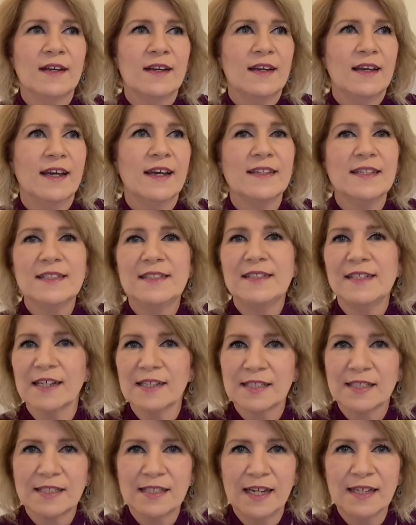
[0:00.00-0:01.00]
in the
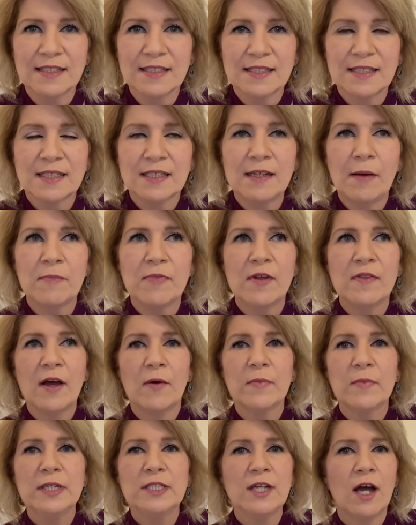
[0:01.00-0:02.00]
distance, something
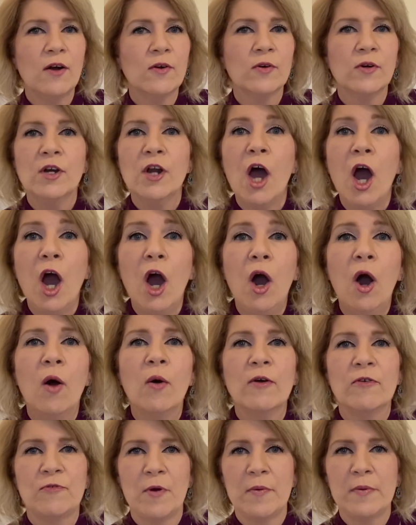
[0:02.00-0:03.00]
that we don't
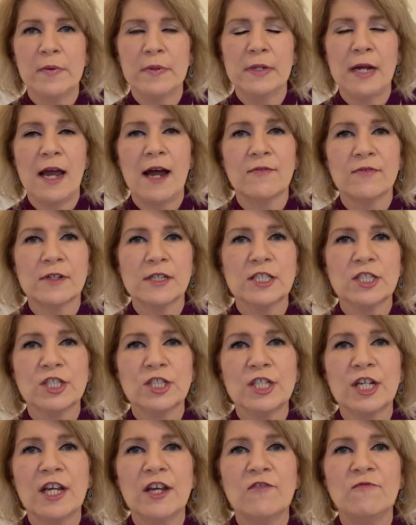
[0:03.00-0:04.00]
know if we would ever
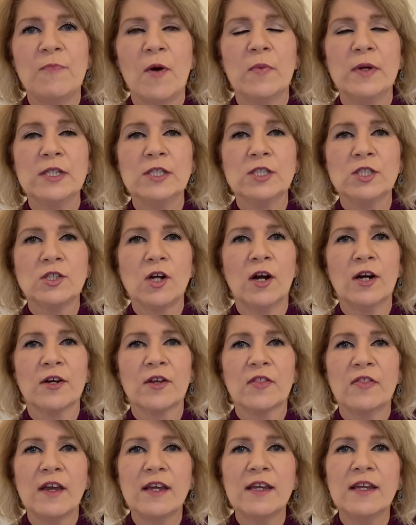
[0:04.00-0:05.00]
achieve, but we
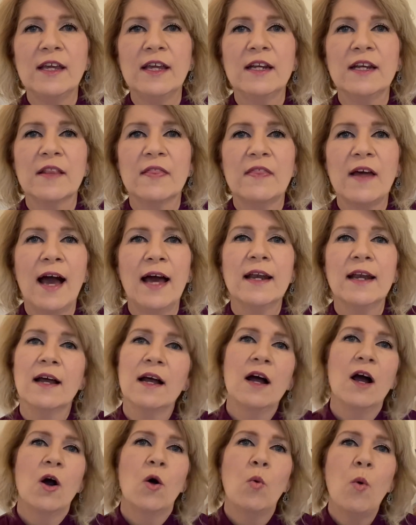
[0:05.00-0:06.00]
start thinking that,
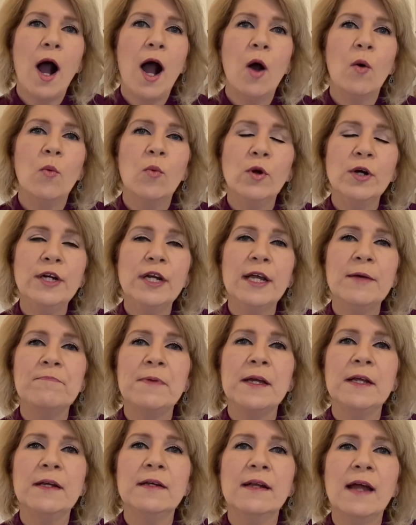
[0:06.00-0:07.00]
wow, wouldn't
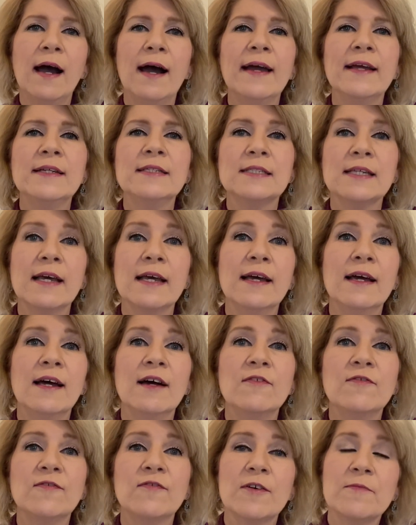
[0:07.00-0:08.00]
it be nice
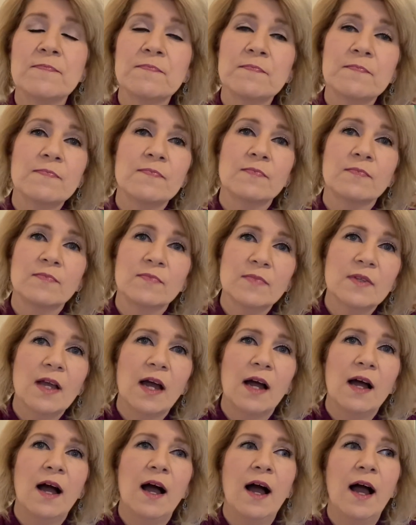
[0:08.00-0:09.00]
if
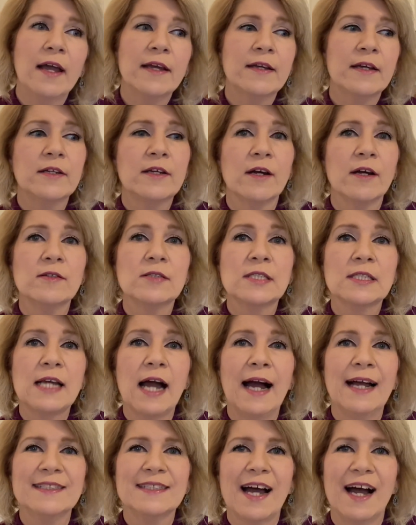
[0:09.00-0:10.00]
I could go
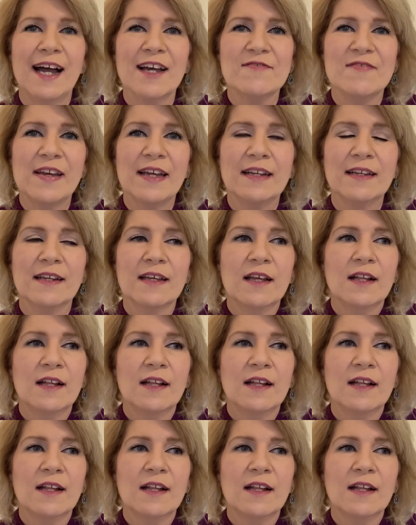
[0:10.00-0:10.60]
skydiving?